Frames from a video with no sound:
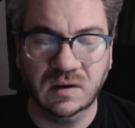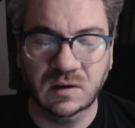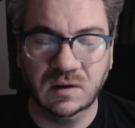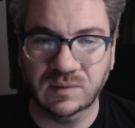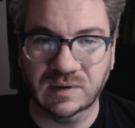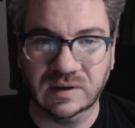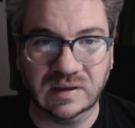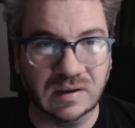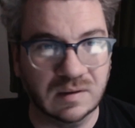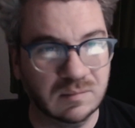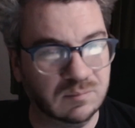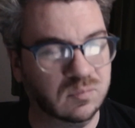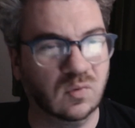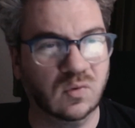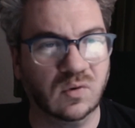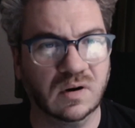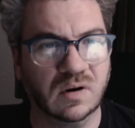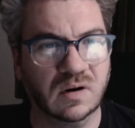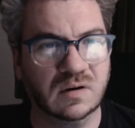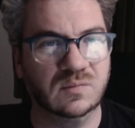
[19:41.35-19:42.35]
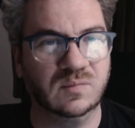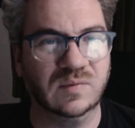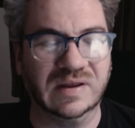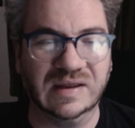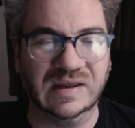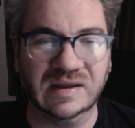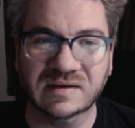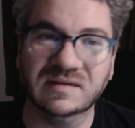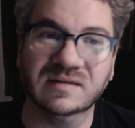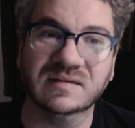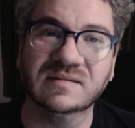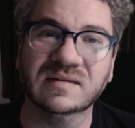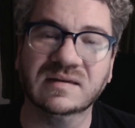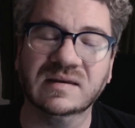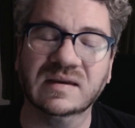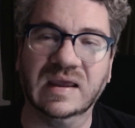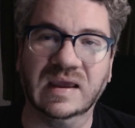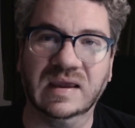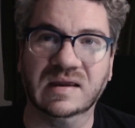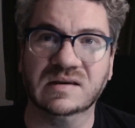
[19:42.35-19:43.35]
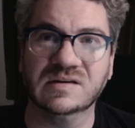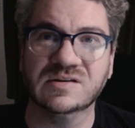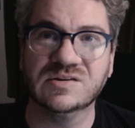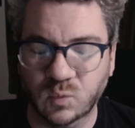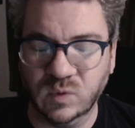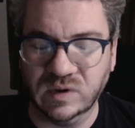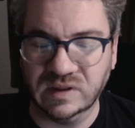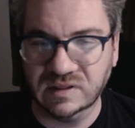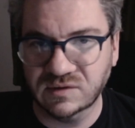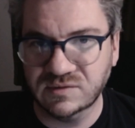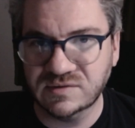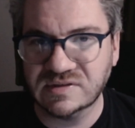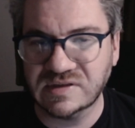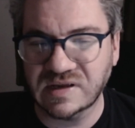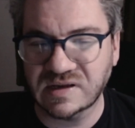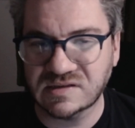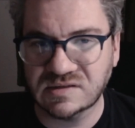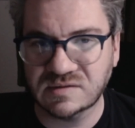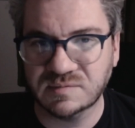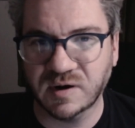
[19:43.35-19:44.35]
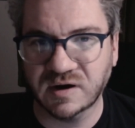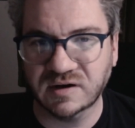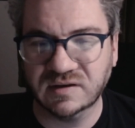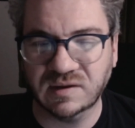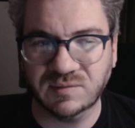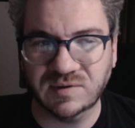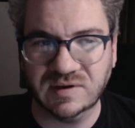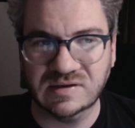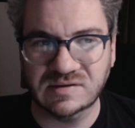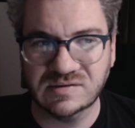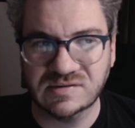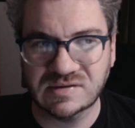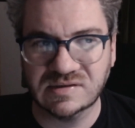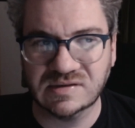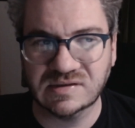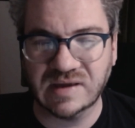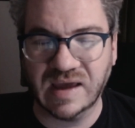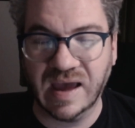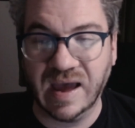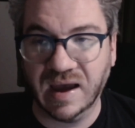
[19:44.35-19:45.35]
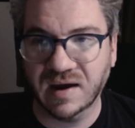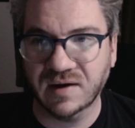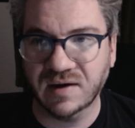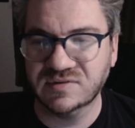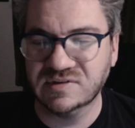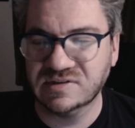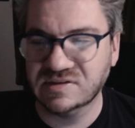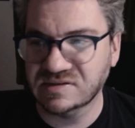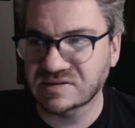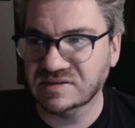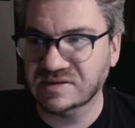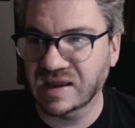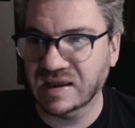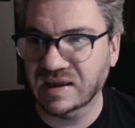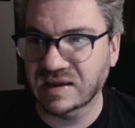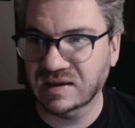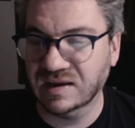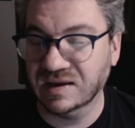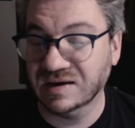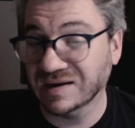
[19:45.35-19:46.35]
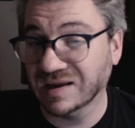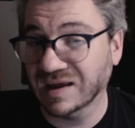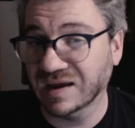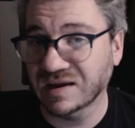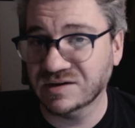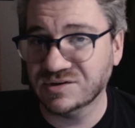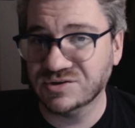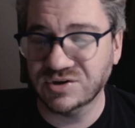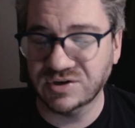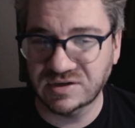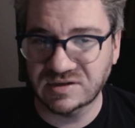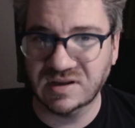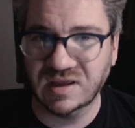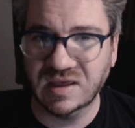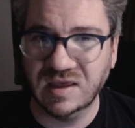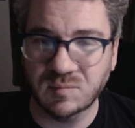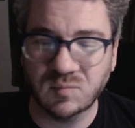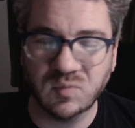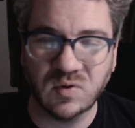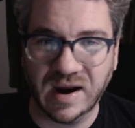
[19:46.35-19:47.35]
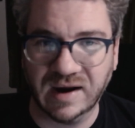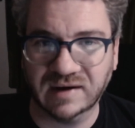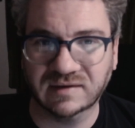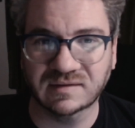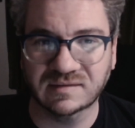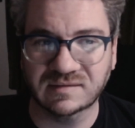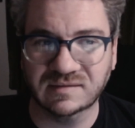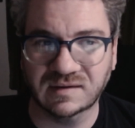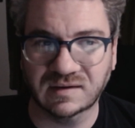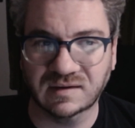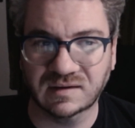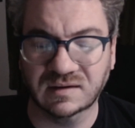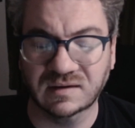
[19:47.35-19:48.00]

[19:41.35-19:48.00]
We get bored, we get disengaged, we lose that spark that we used to have to stay engaged and to keep practicing.